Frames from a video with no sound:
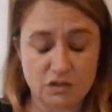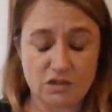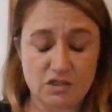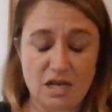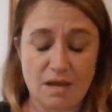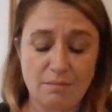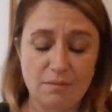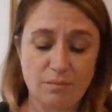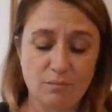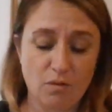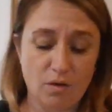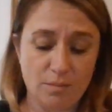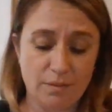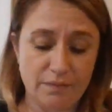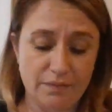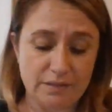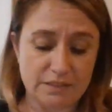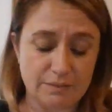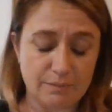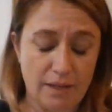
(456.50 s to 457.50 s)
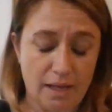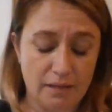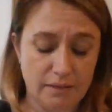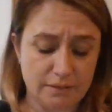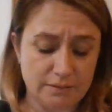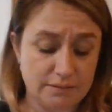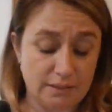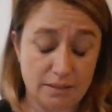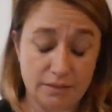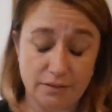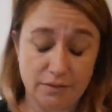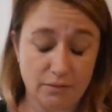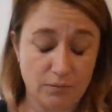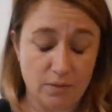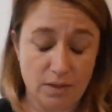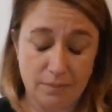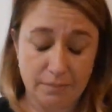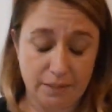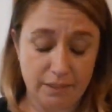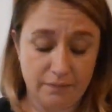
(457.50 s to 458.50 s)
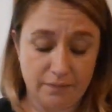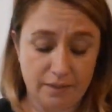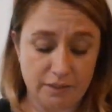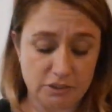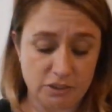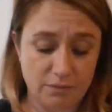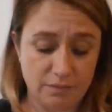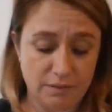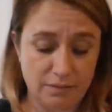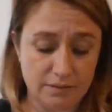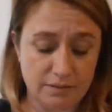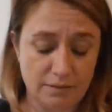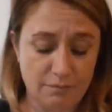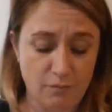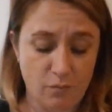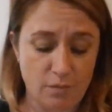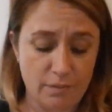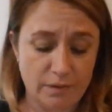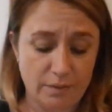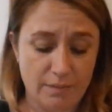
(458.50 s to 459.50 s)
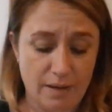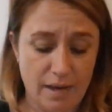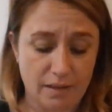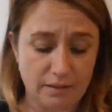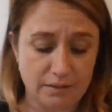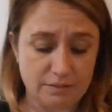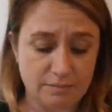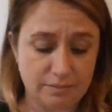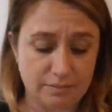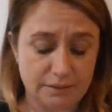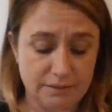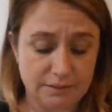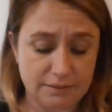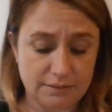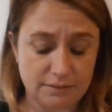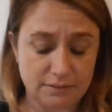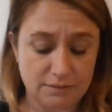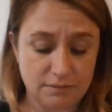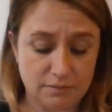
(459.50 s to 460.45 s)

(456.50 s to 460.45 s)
Tell me more about this malice. I don't know why I'm getting that. Tell me more about the malice, please.